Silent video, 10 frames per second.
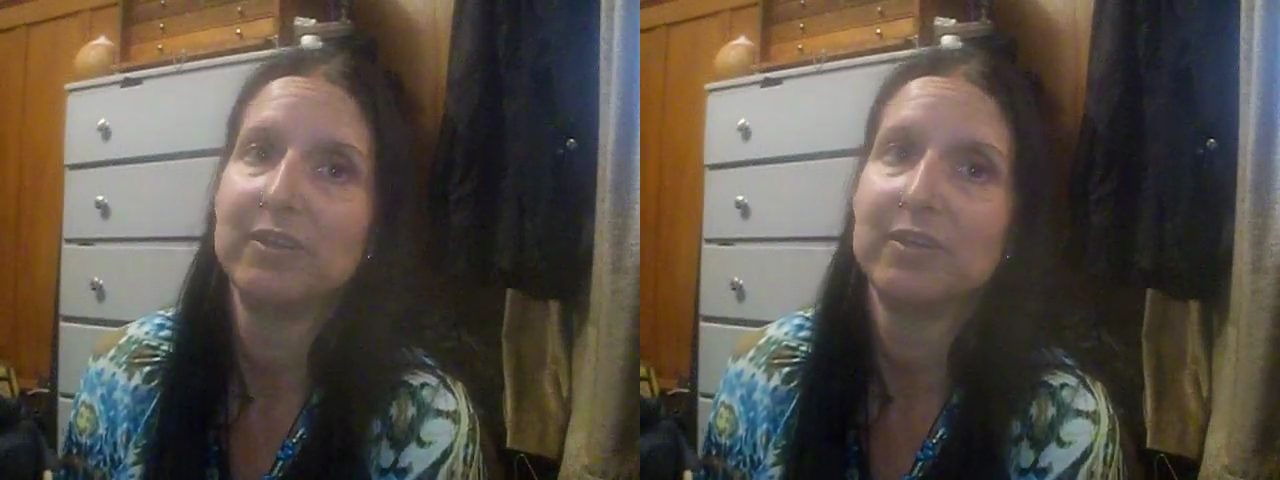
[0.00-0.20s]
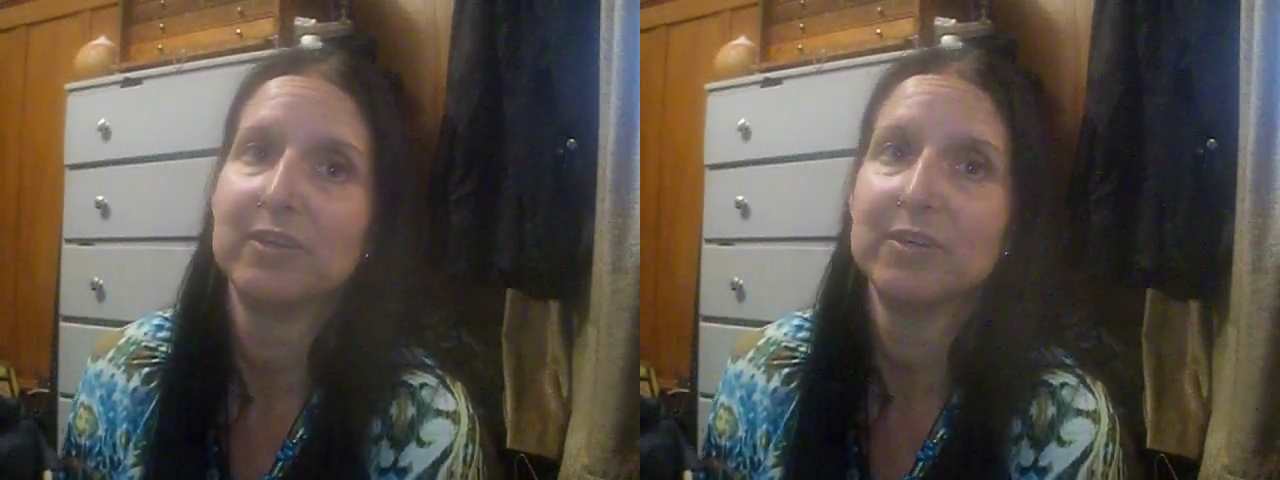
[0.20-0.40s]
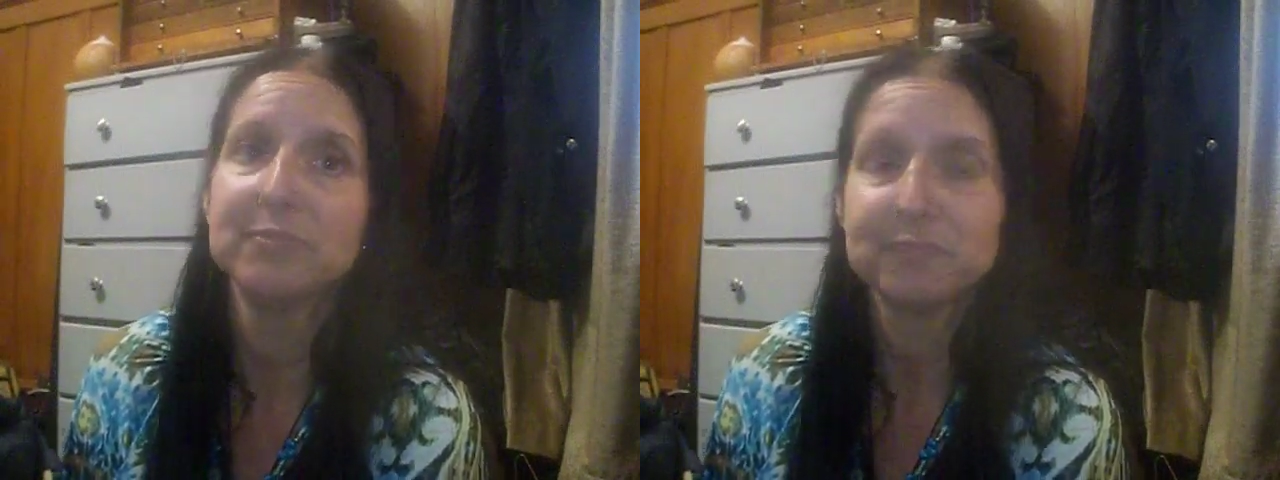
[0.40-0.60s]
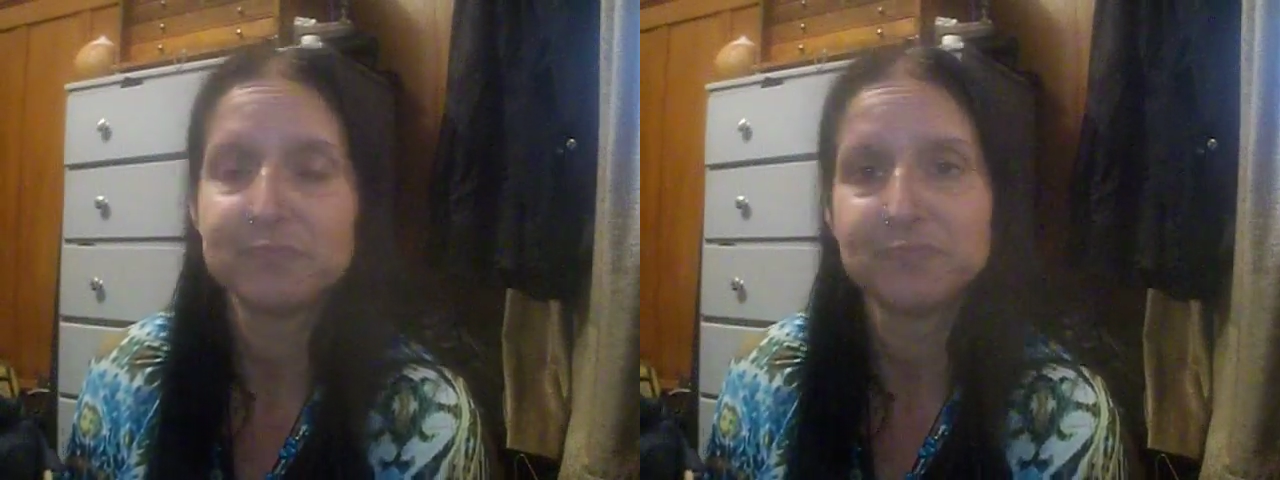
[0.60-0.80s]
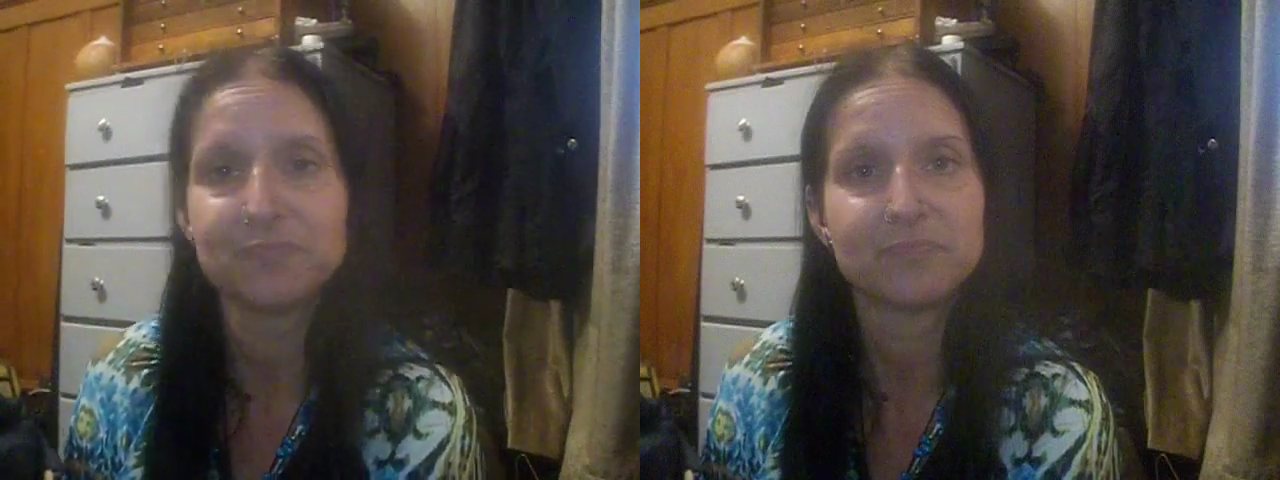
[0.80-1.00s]
you know?
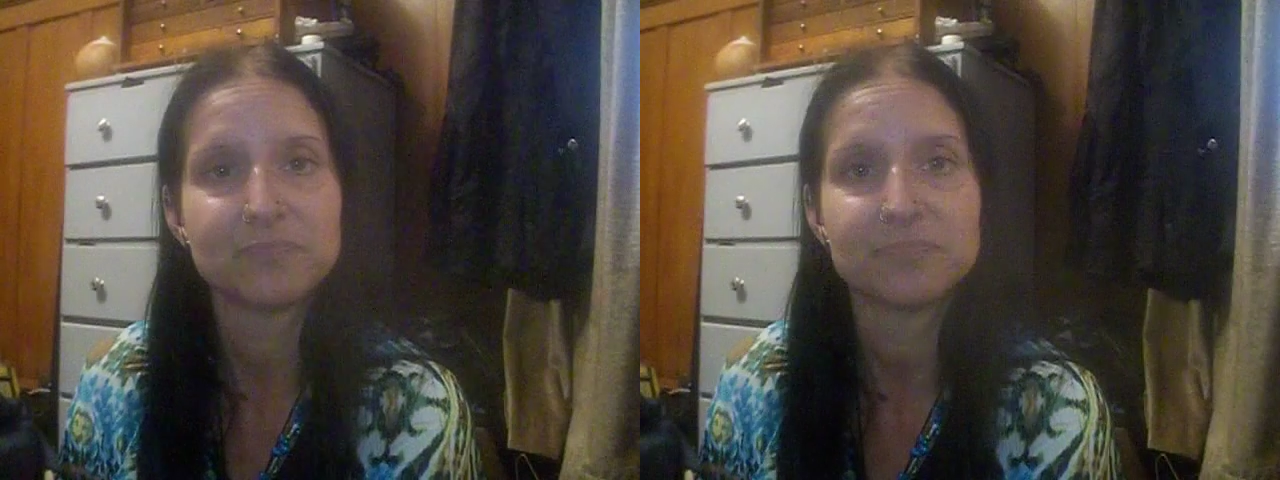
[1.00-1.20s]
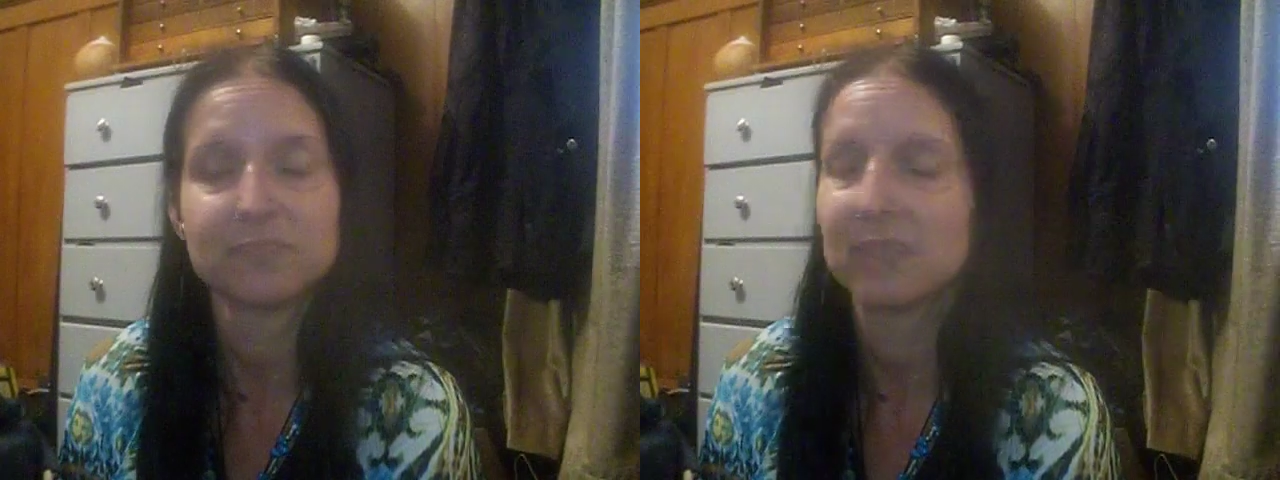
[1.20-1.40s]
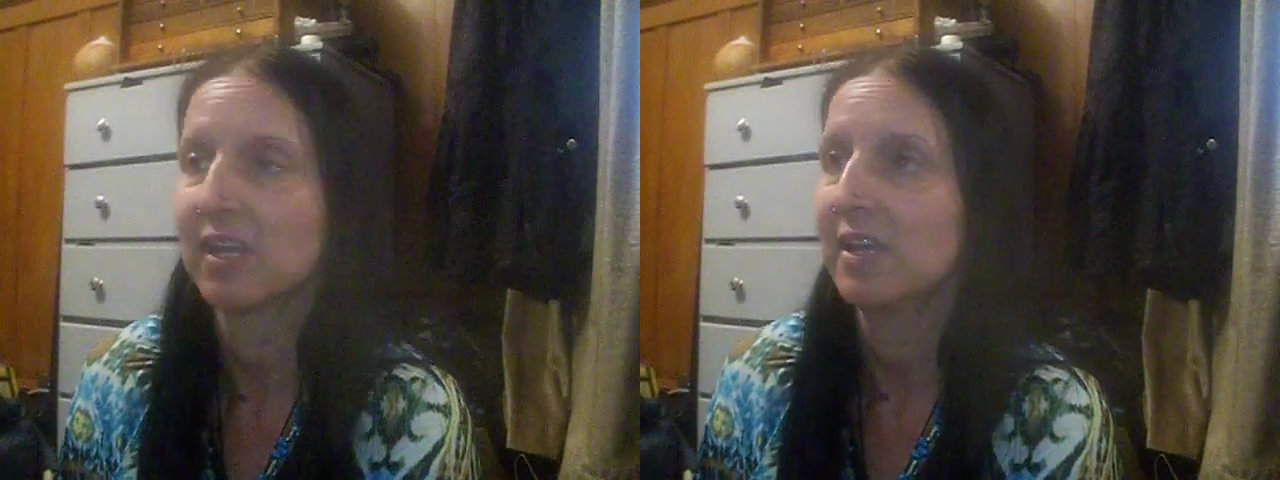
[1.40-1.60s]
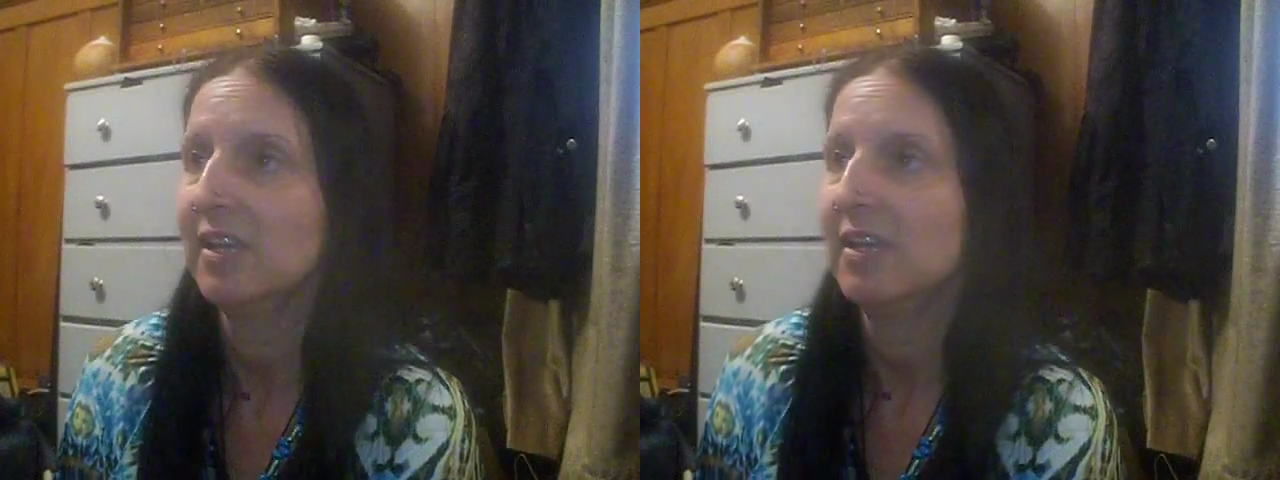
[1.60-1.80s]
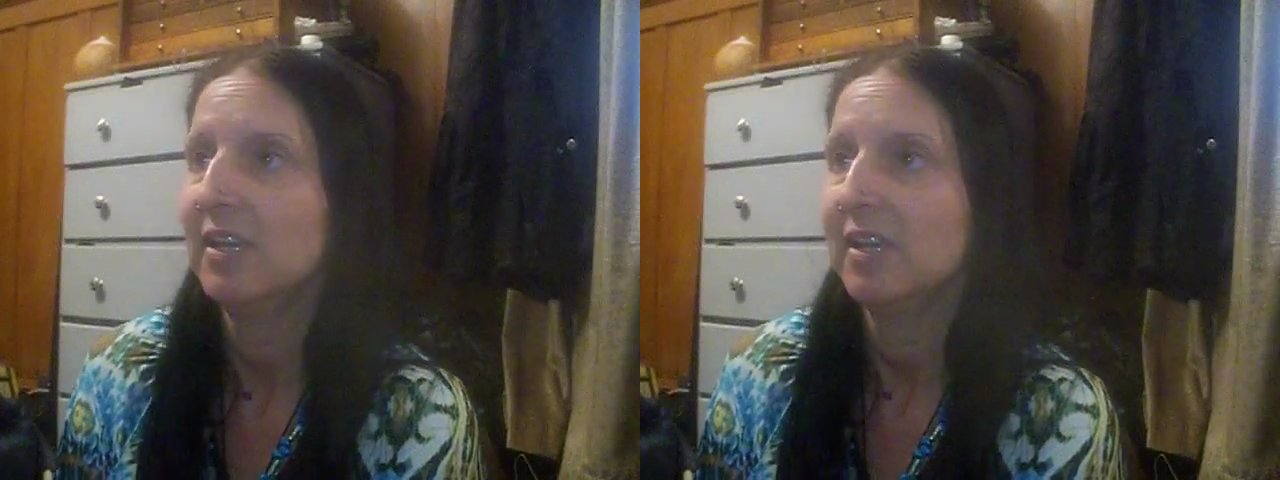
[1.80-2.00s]

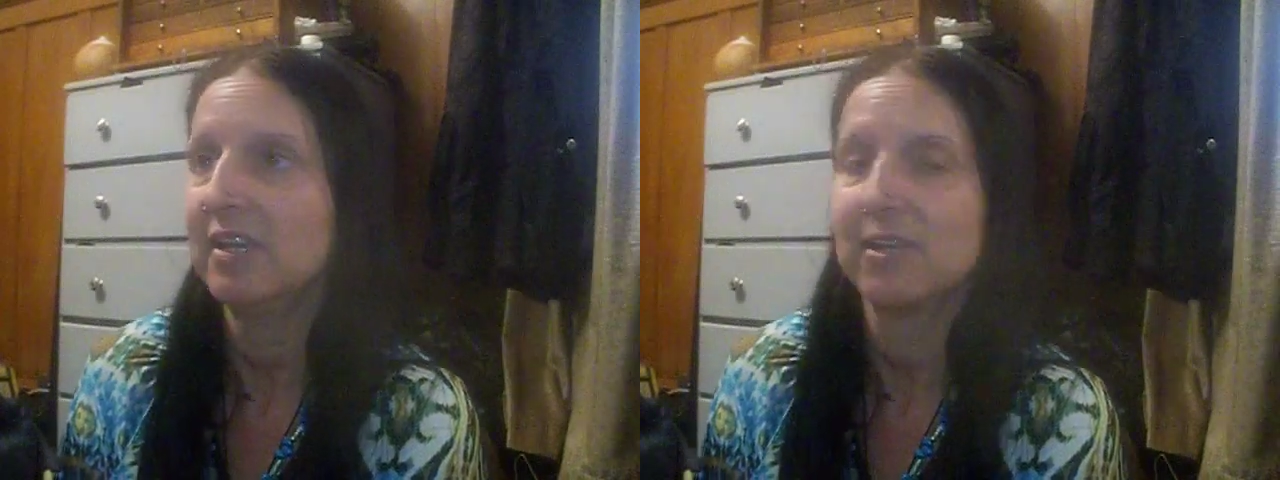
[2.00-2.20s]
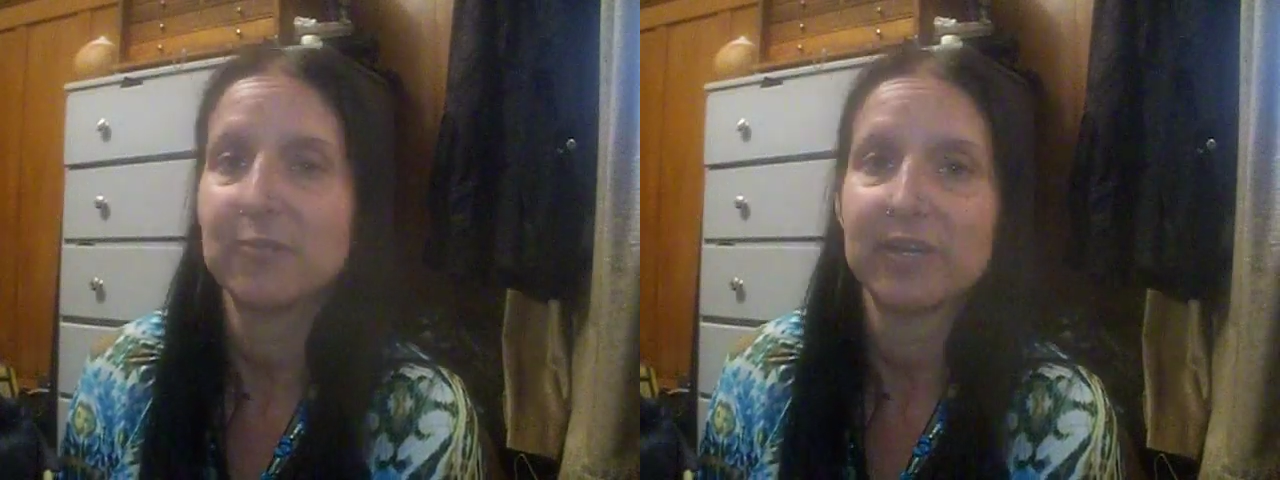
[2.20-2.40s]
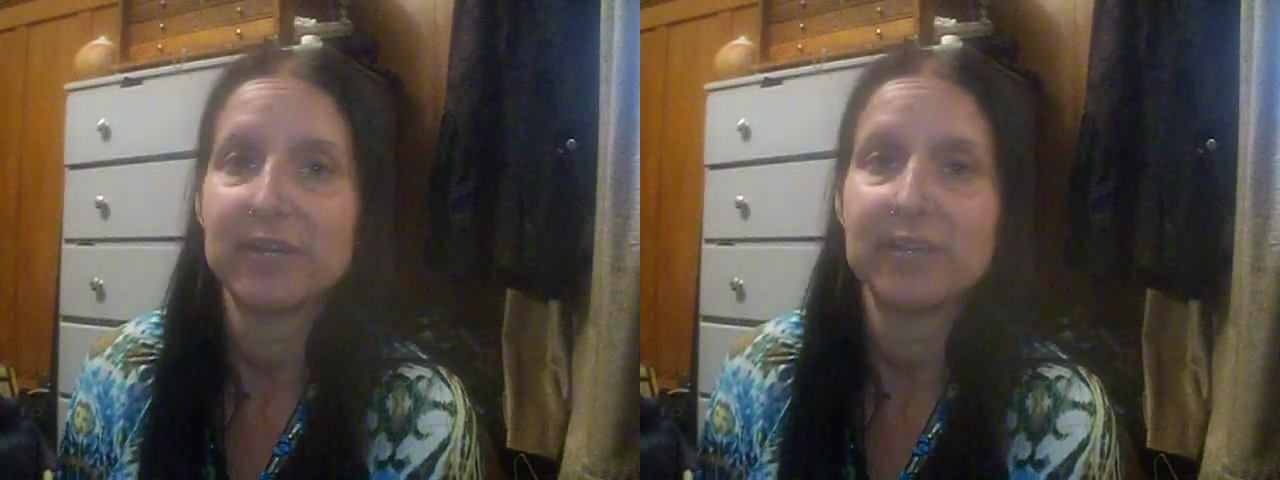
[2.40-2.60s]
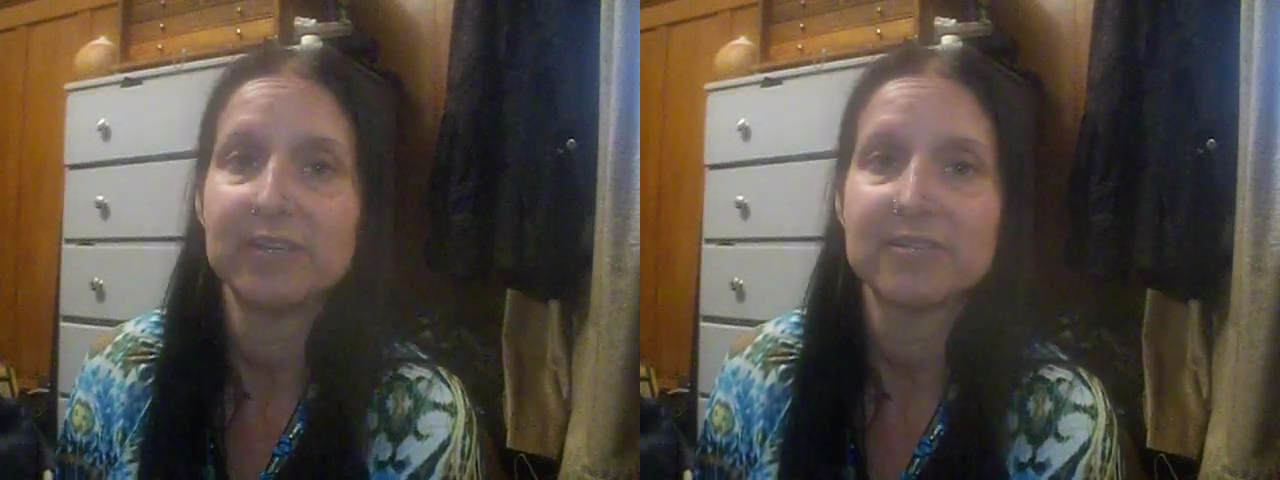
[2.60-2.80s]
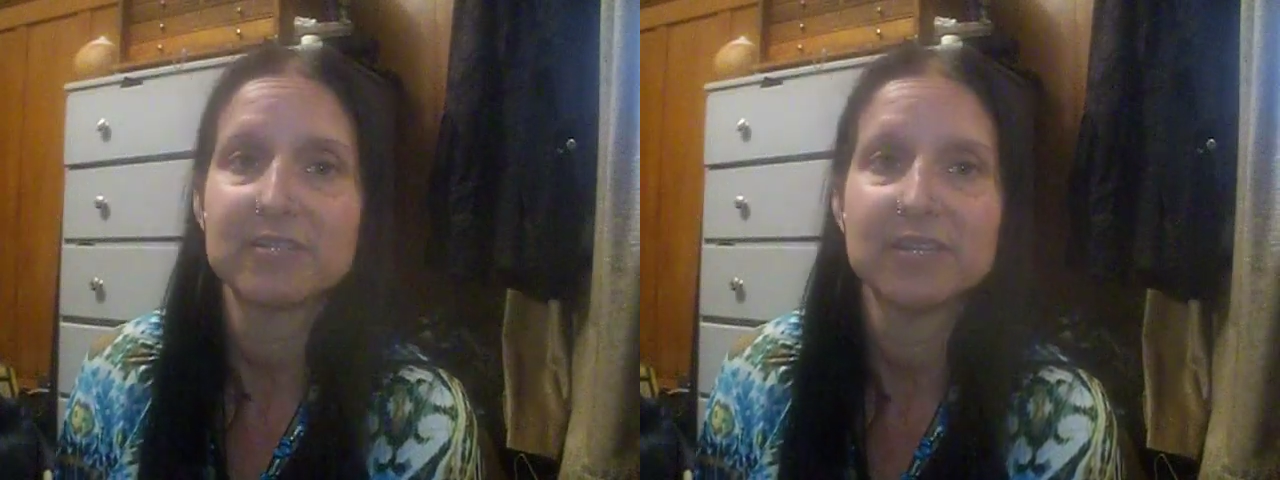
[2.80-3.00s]

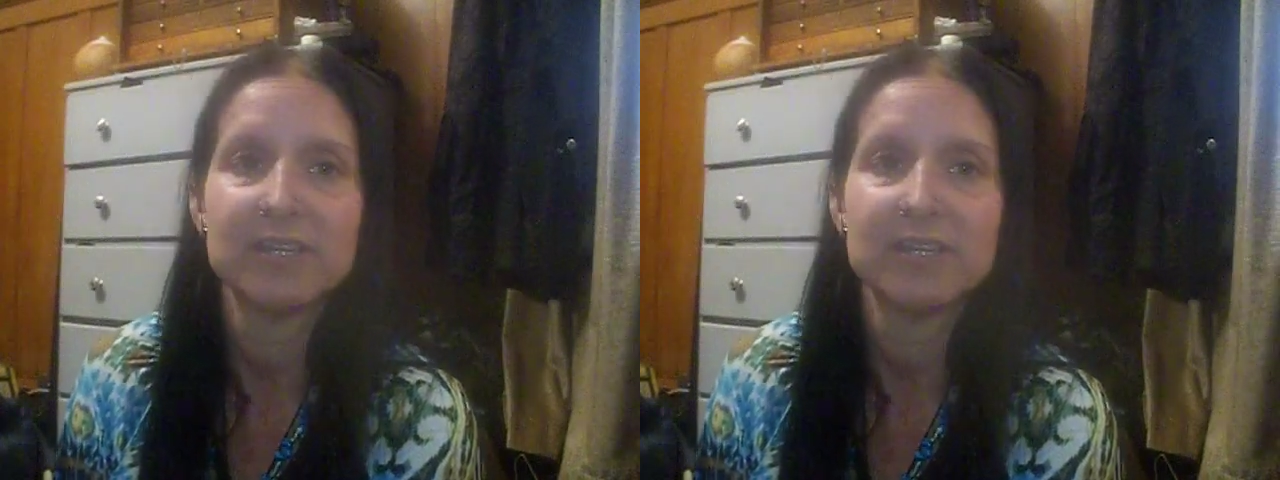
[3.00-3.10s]
Anyways,